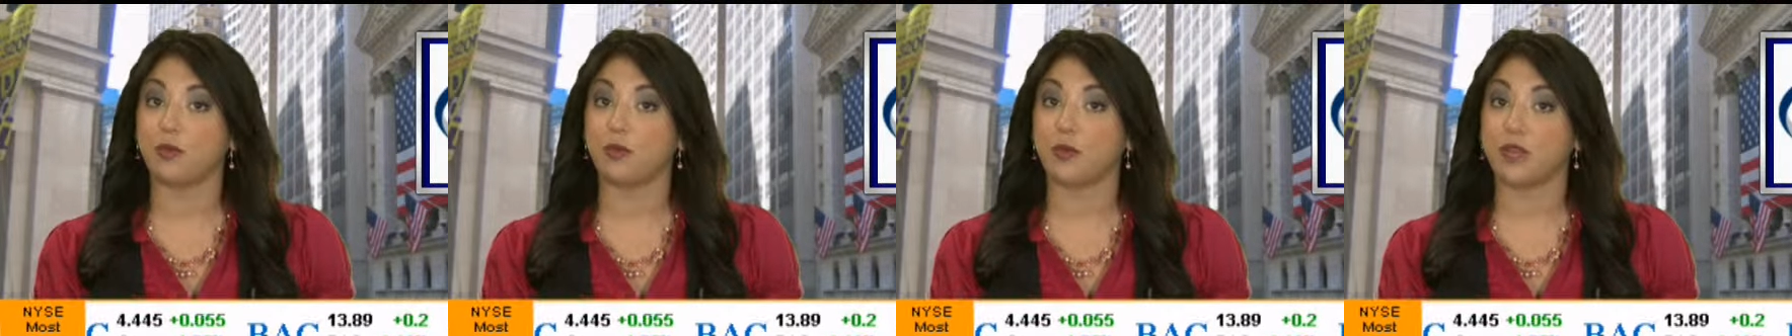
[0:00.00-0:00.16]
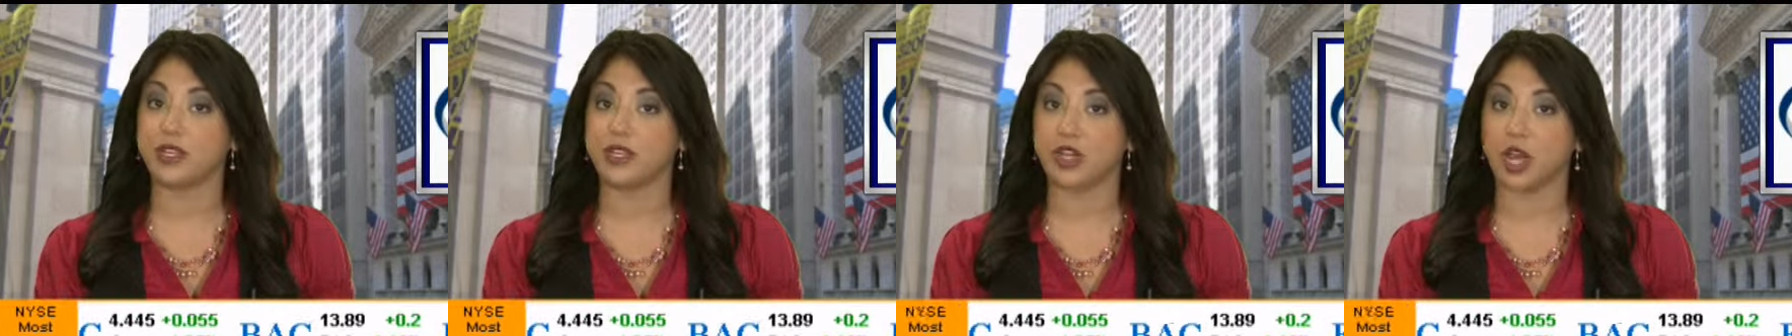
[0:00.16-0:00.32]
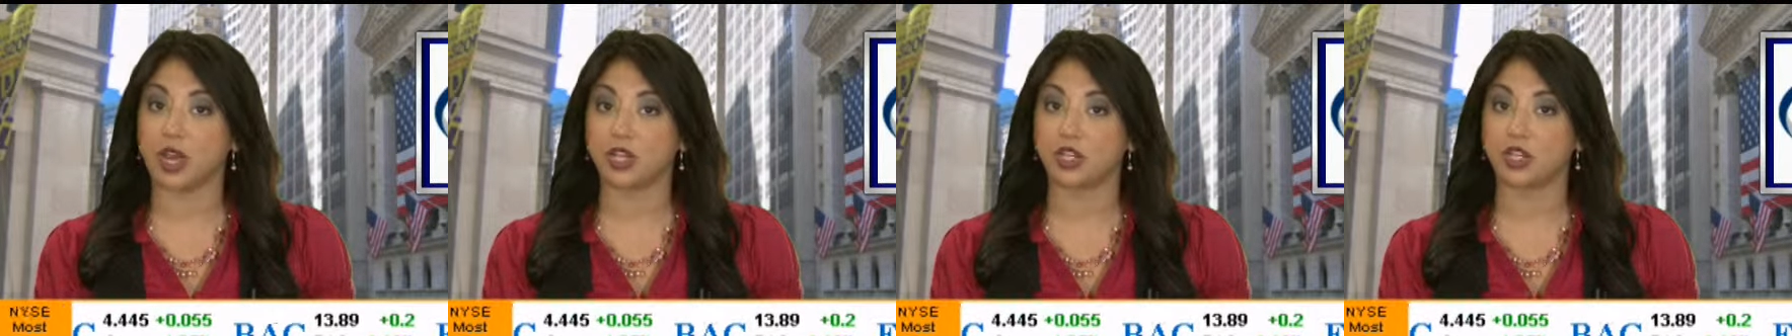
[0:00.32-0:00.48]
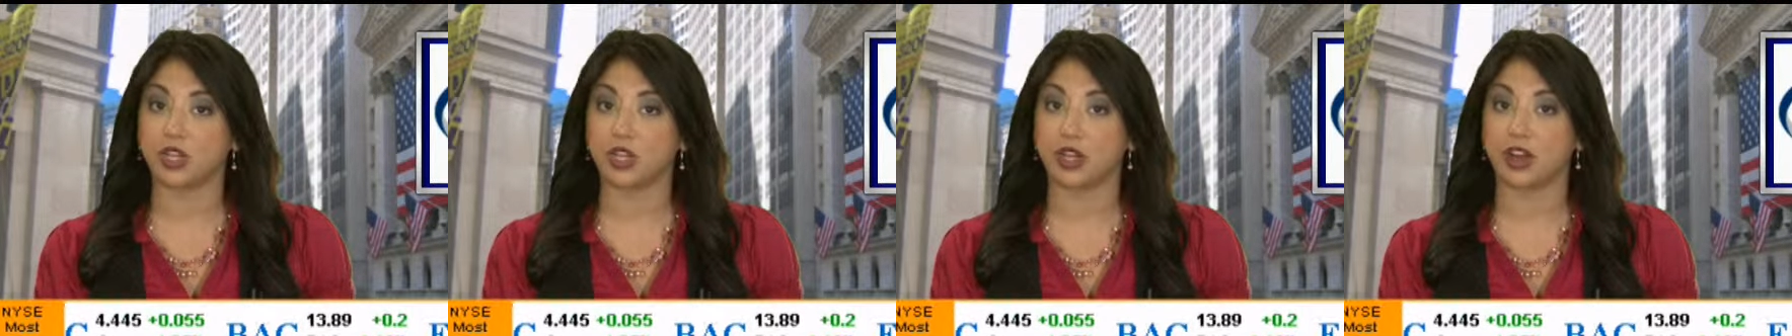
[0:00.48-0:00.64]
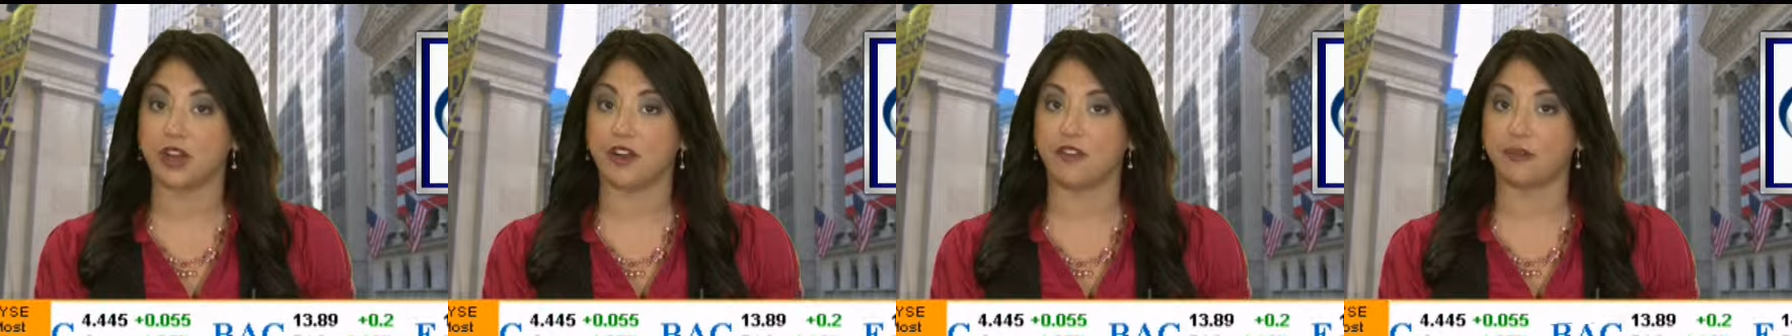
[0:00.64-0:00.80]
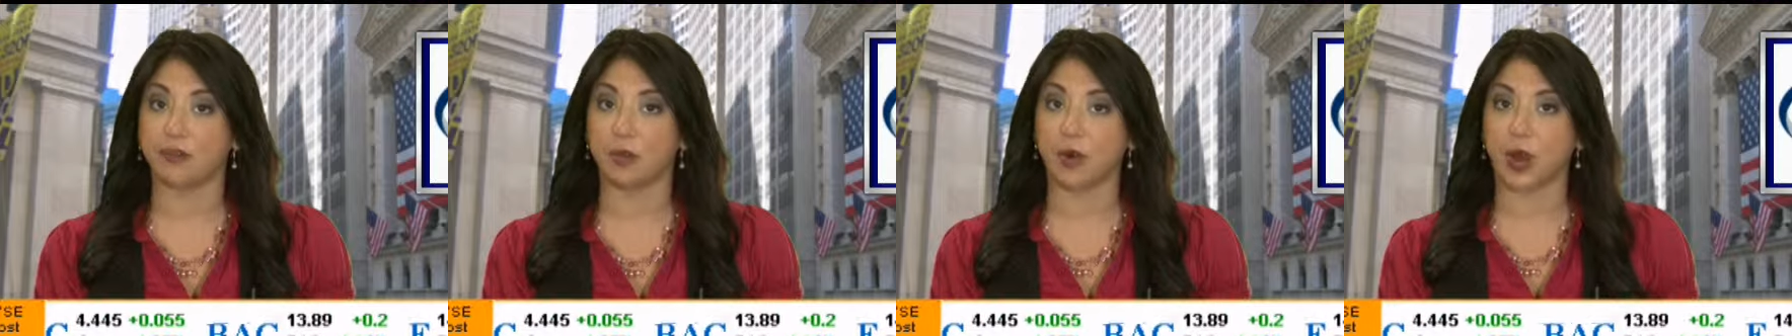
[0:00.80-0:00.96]
reduction
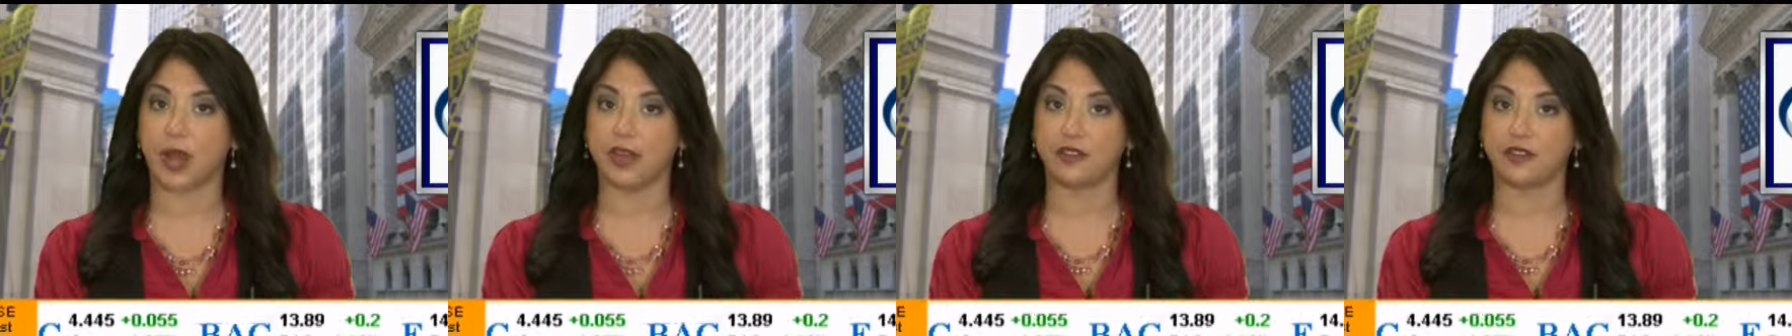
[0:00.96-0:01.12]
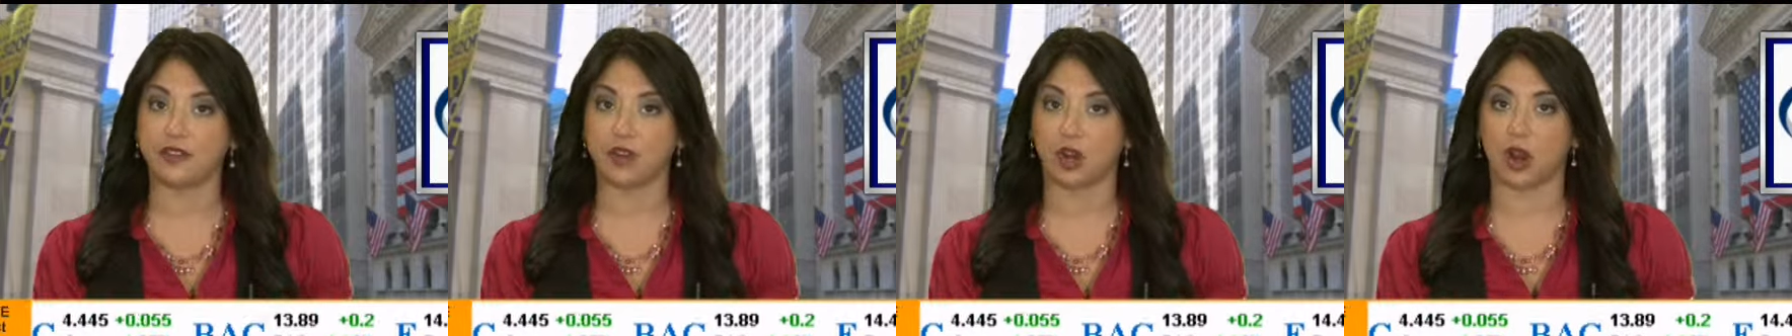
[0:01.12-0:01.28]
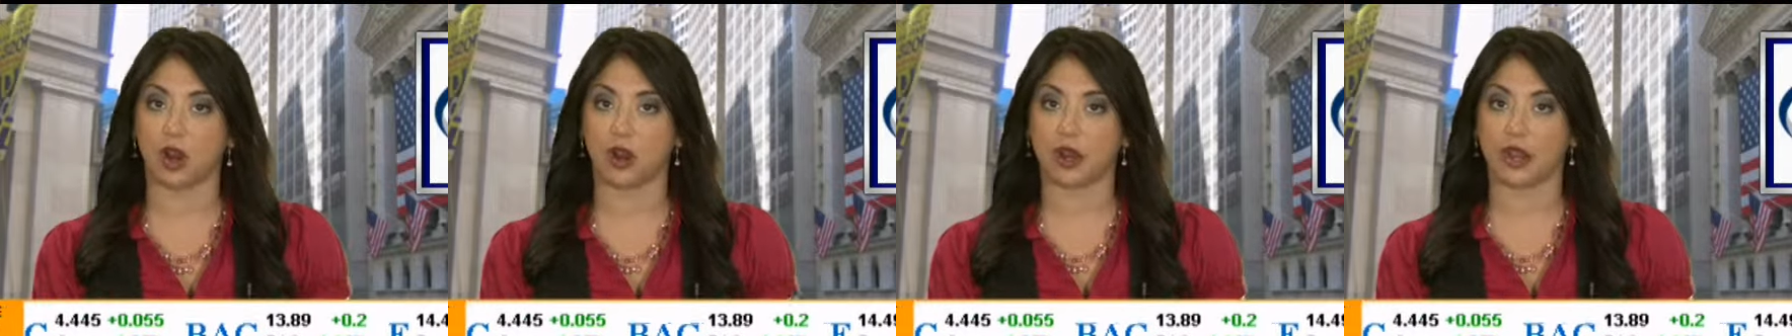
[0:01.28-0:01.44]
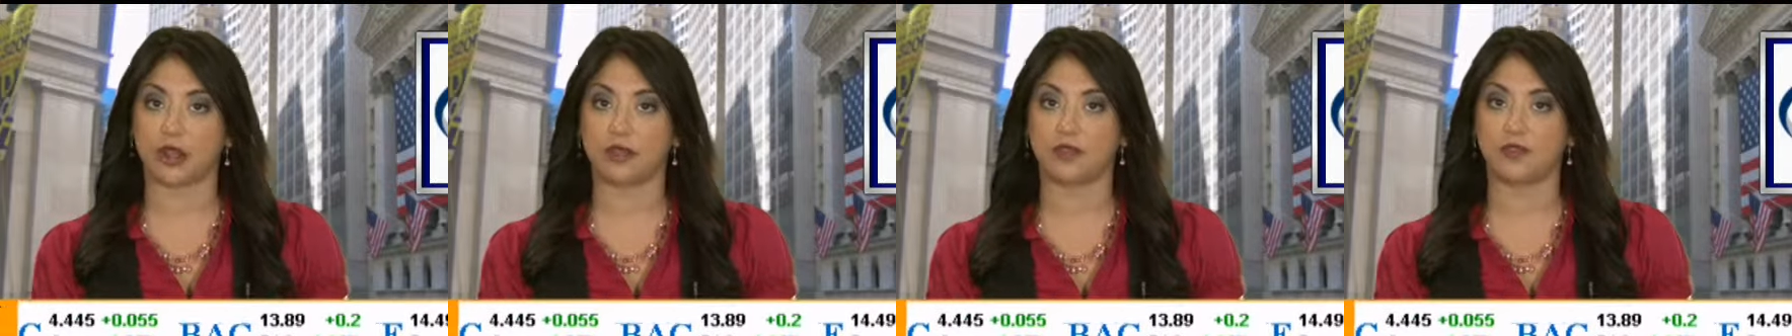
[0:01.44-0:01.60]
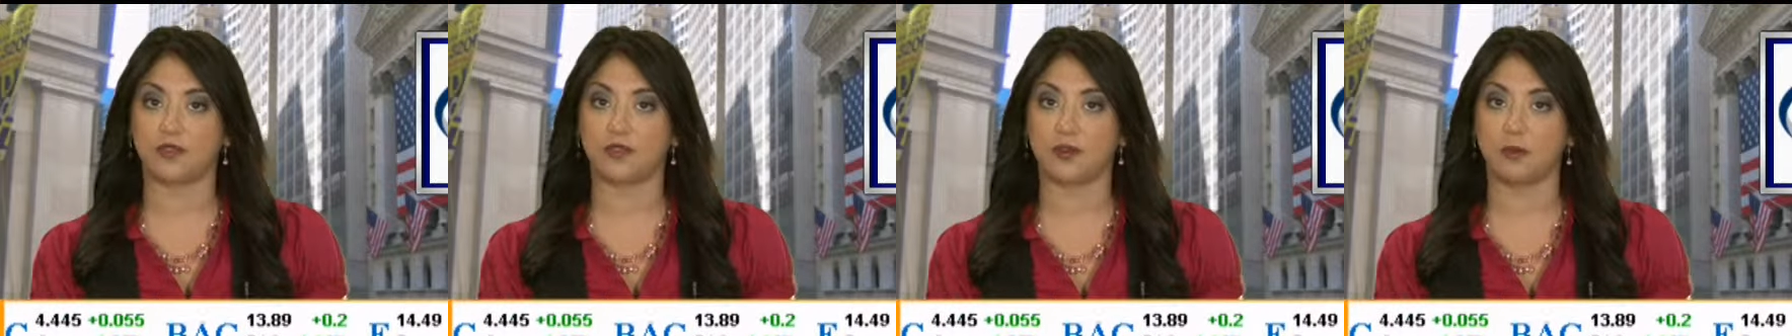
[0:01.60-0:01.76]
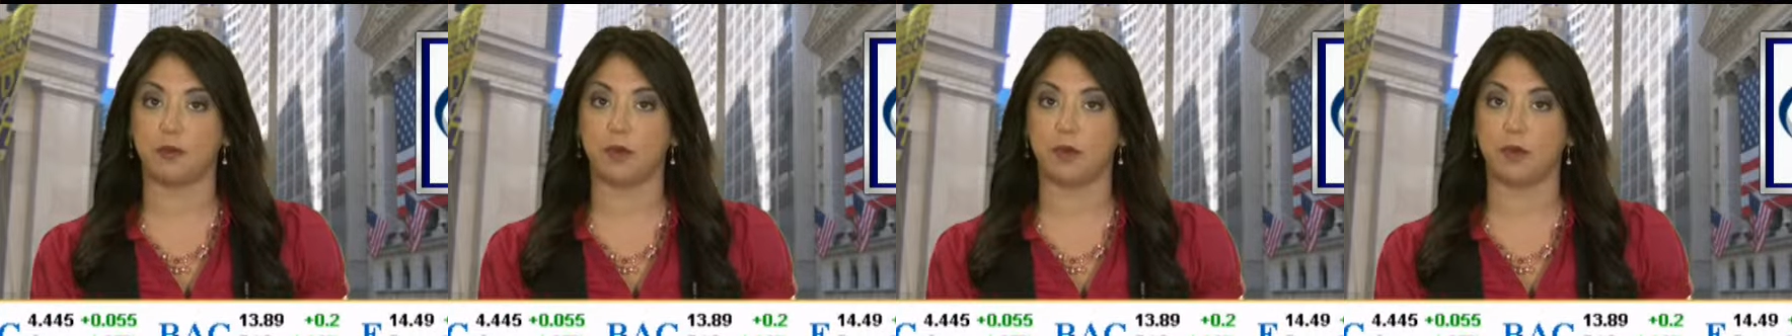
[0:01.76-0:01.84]
of price targets for